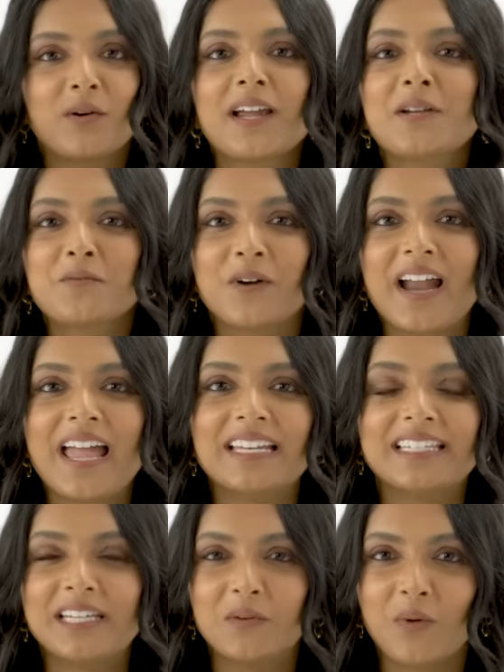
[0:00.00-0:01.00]
right, we're
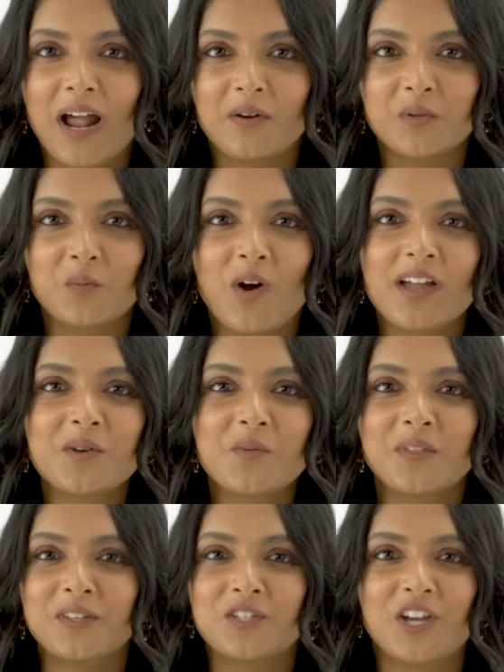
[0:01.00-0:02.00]
ending round one
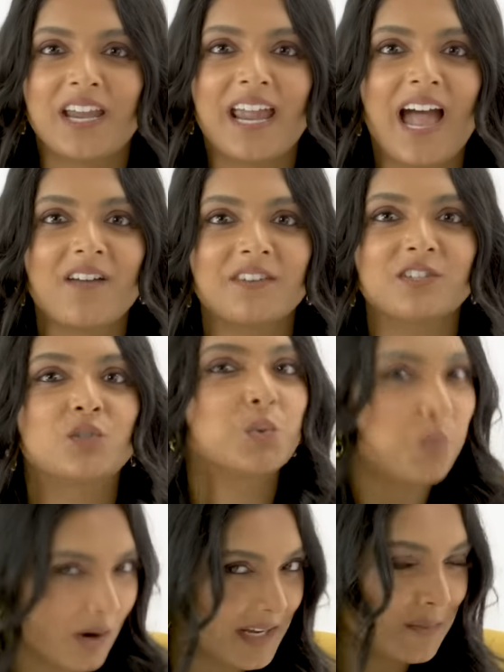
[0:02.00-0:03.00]
with Jay having
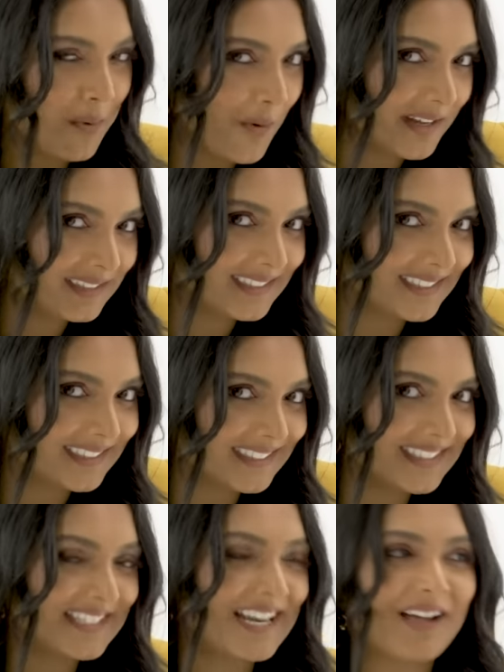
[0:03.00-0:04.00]
20 points.
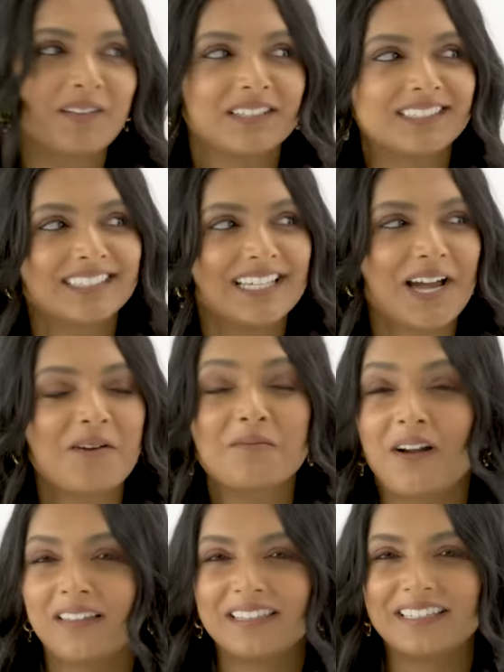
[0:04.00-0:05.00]
Now let's see how Radhi